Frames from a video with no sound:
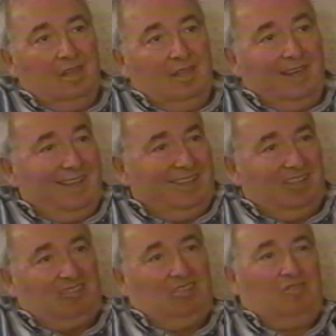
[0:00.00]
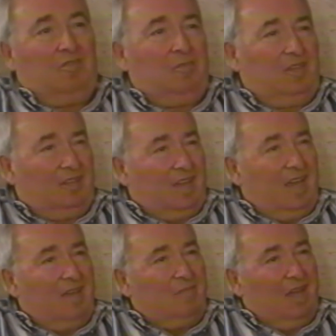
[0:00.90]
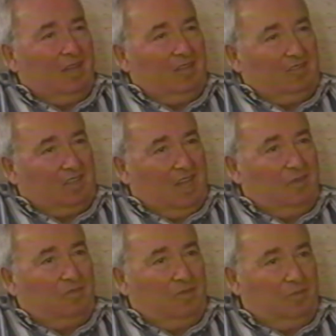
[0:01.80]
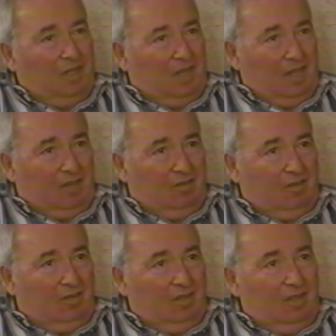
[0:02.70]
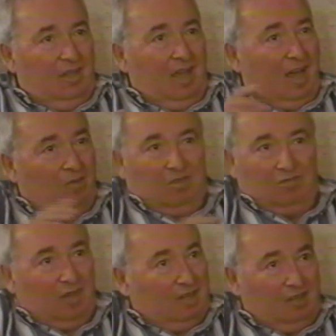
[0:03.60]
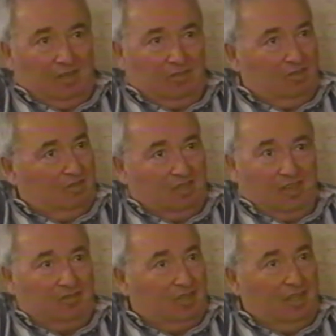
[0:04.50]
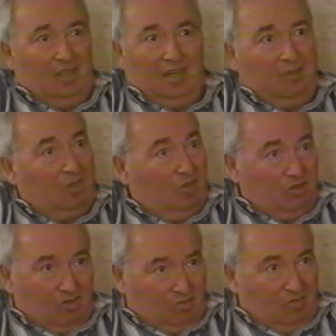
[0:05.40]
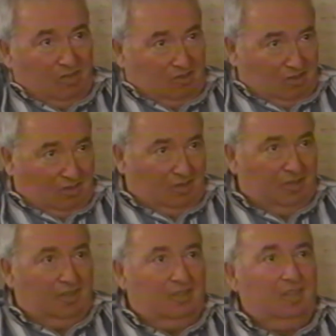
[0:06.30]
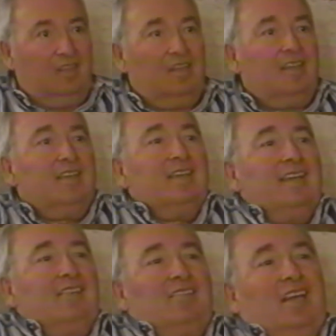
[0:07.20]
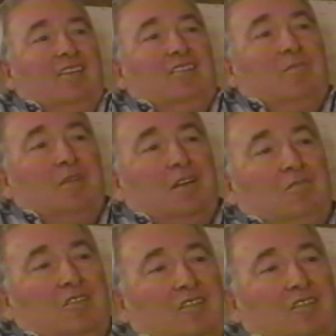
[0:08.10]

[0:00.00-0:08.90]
Now, this is from the time I escaped from the ghetto. I was Waclaw Dulchevsky, and I'm not Jewish and all that. It's like somebody was